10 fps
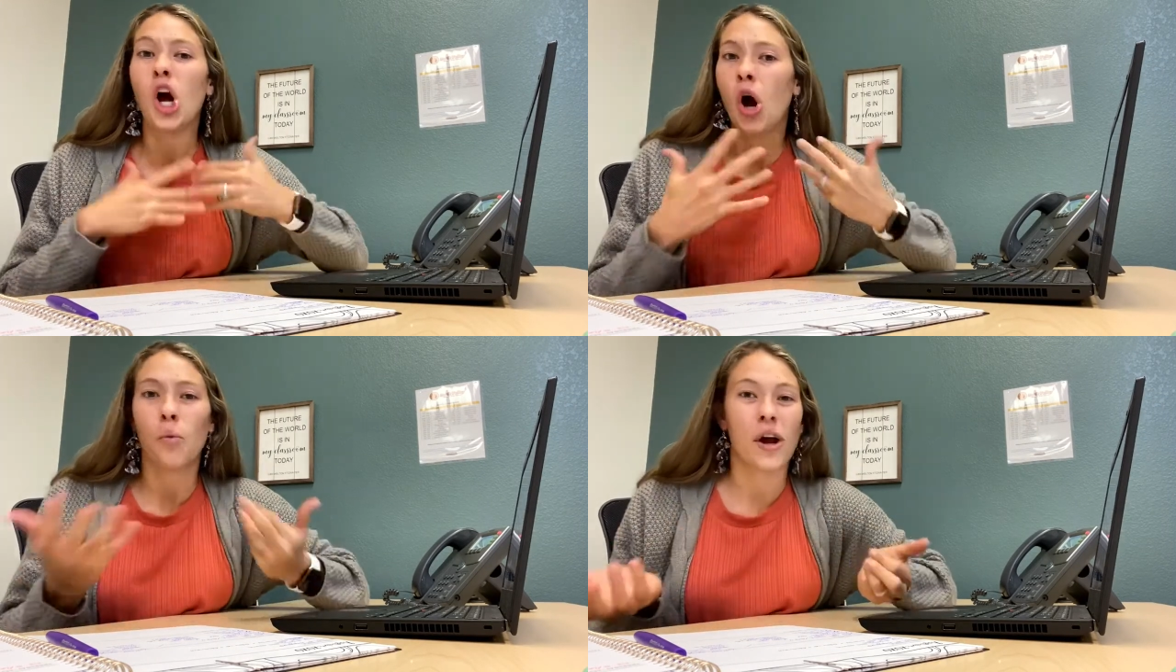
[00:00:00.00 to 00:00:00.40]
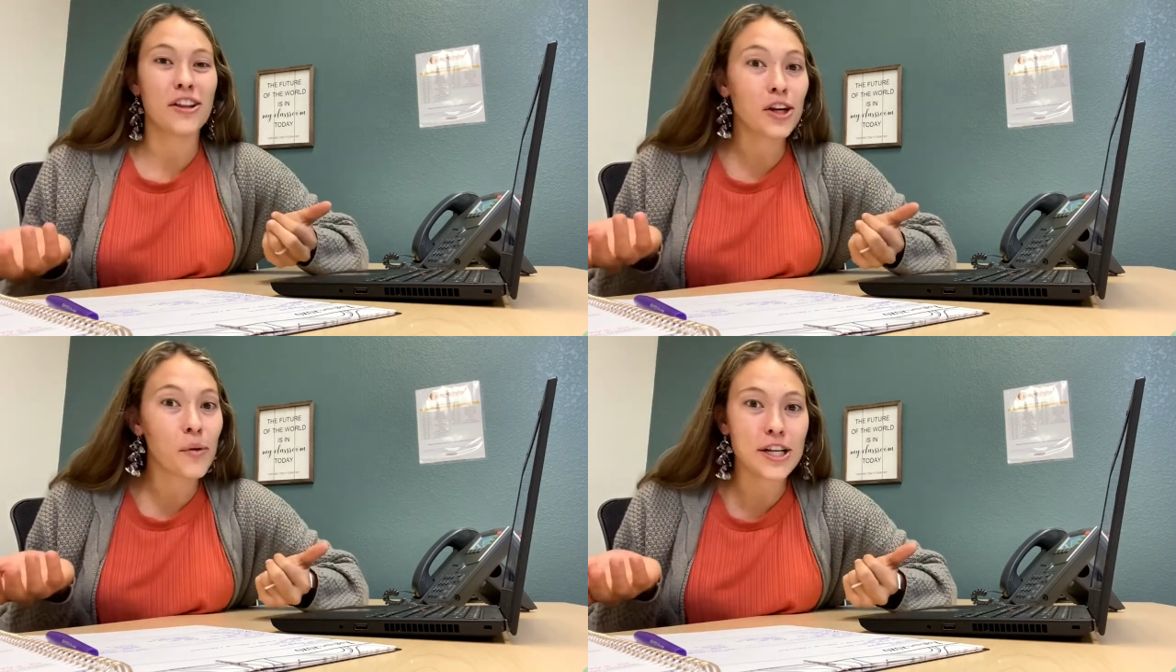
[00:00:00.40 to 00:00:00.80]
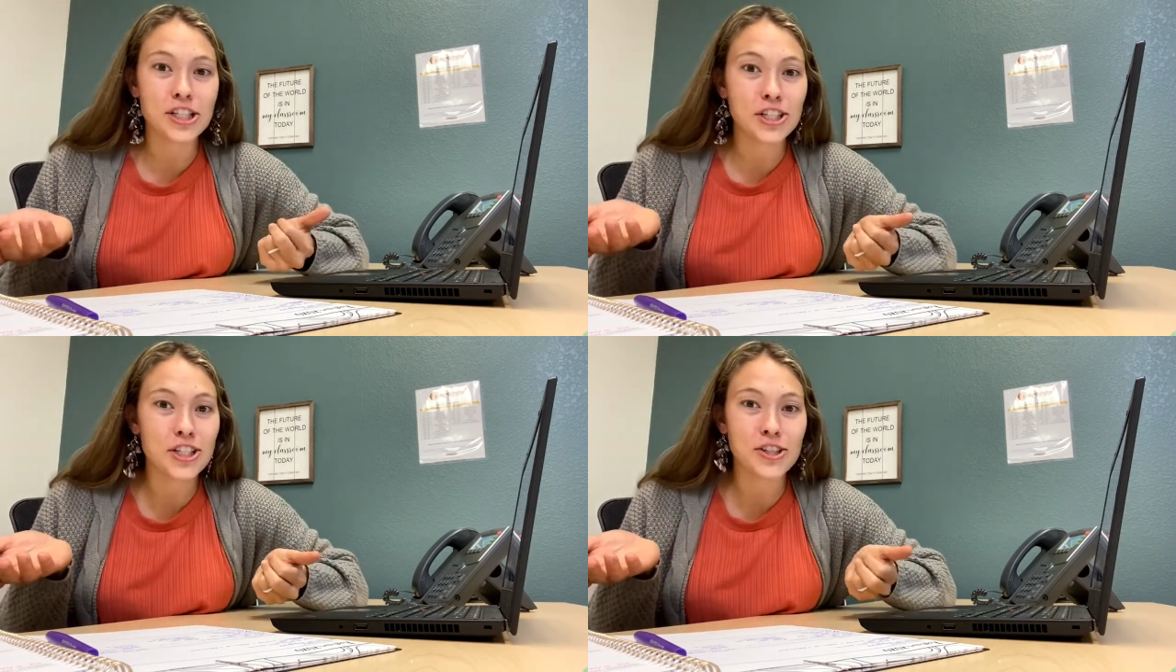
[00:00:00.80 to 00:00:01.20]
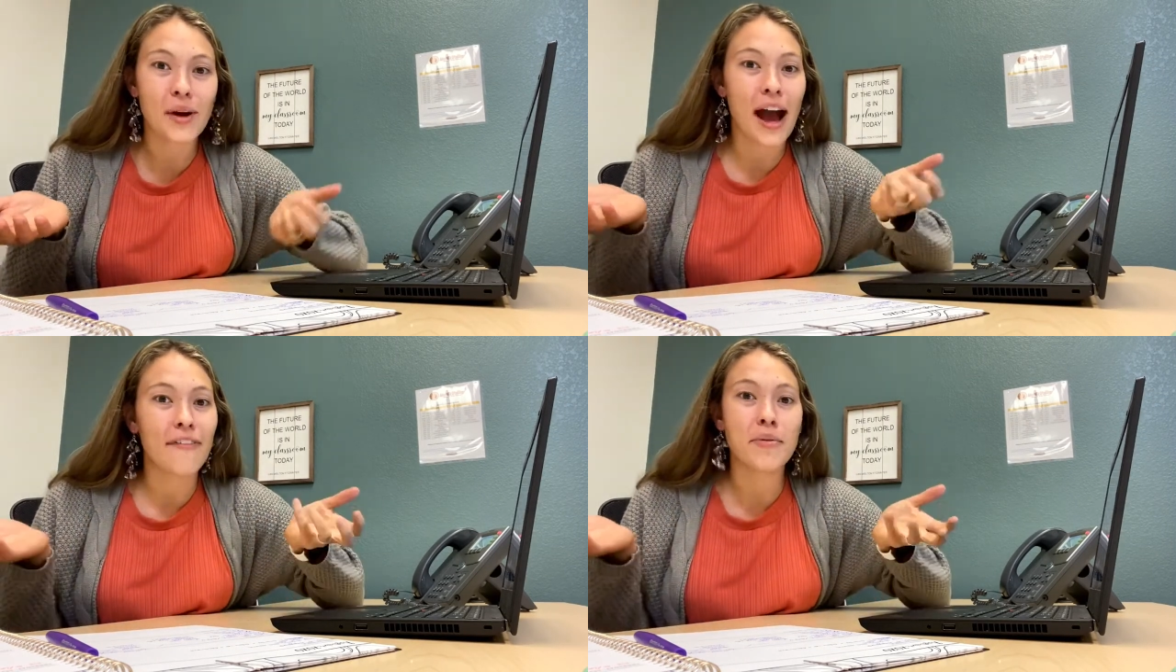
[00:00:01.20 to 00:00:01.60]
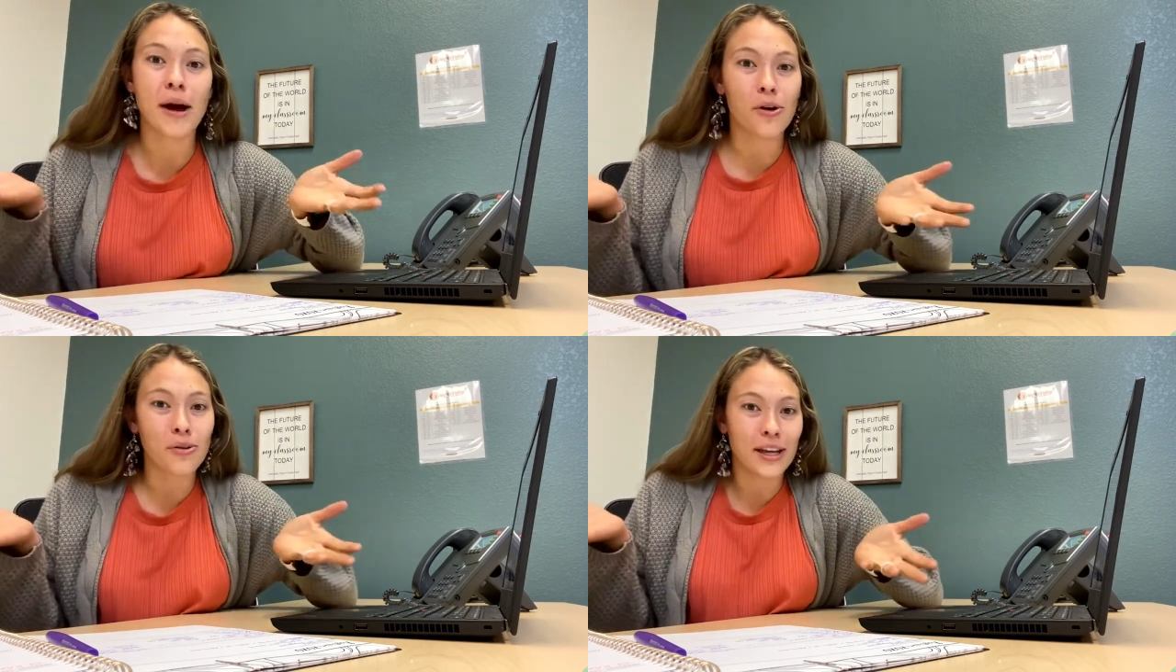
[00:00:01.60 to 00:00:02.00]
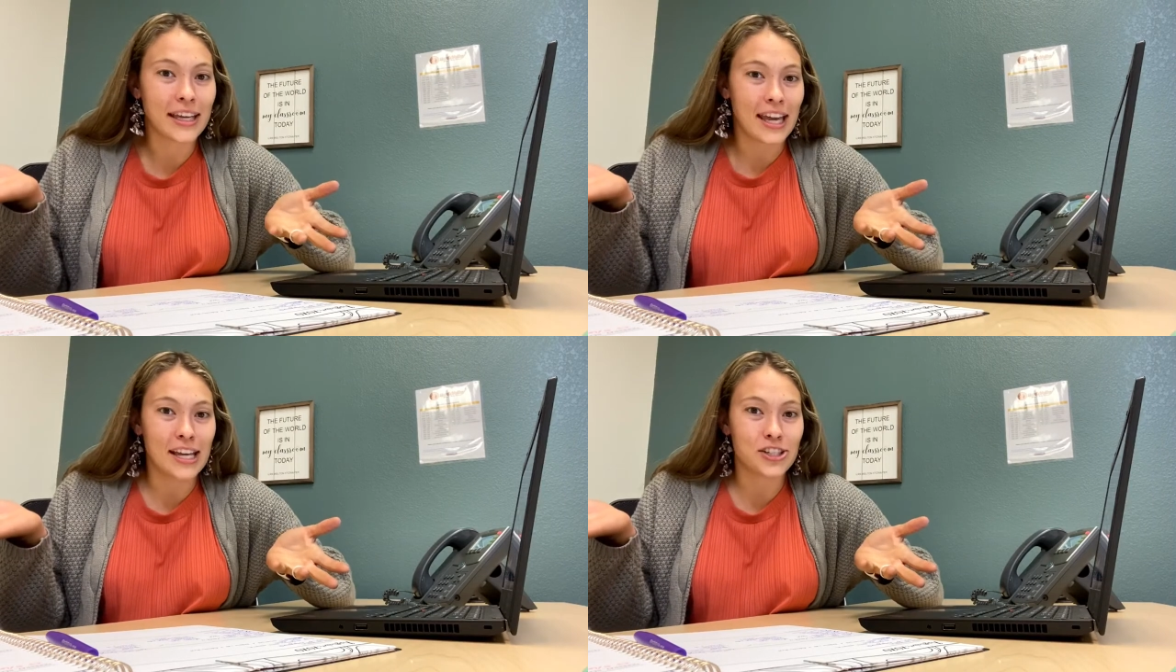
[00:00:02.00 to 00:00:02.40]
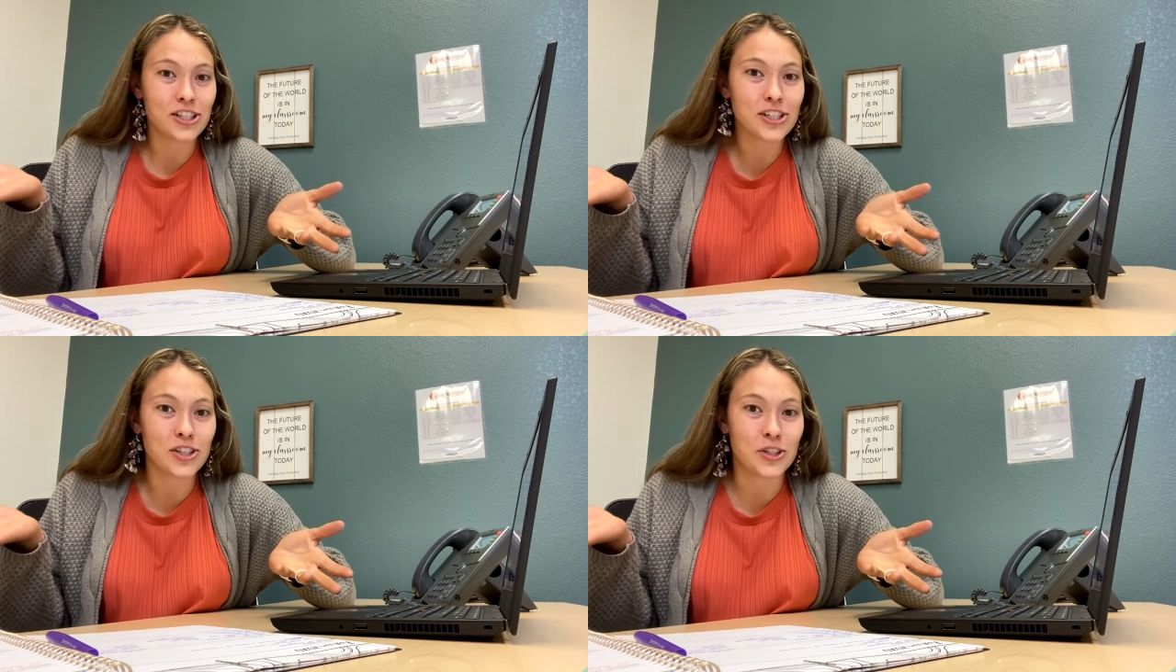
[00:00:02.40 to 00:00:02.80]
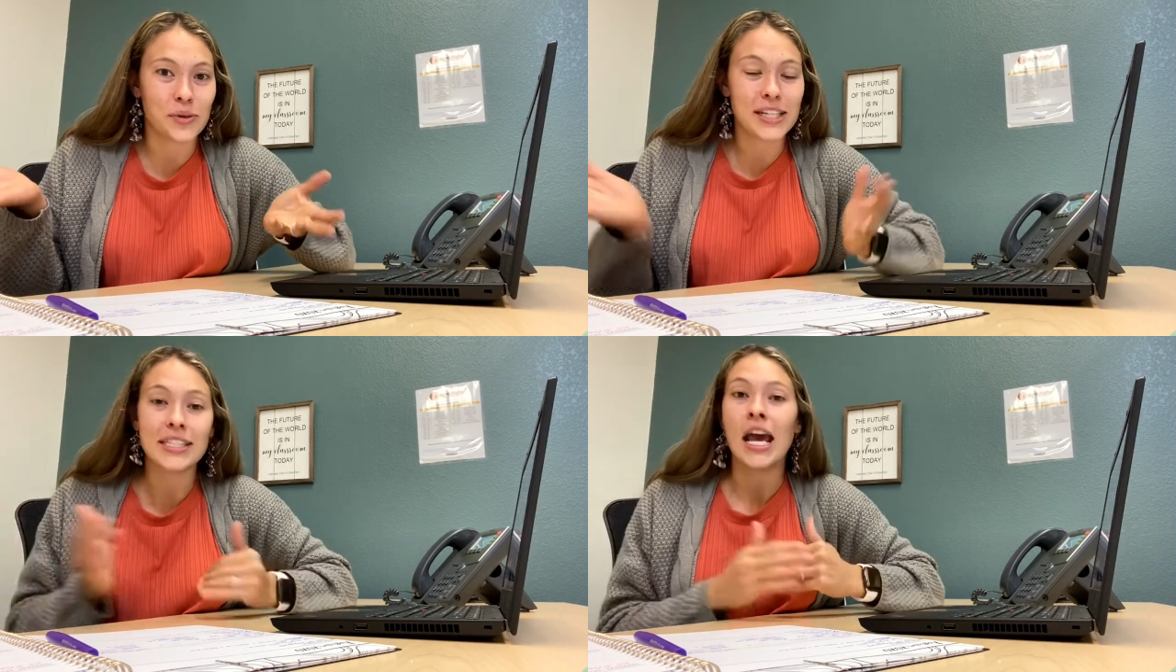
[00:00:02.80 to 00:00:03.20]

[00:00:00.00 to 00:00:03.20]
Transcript: what other questions do you have about engaging students?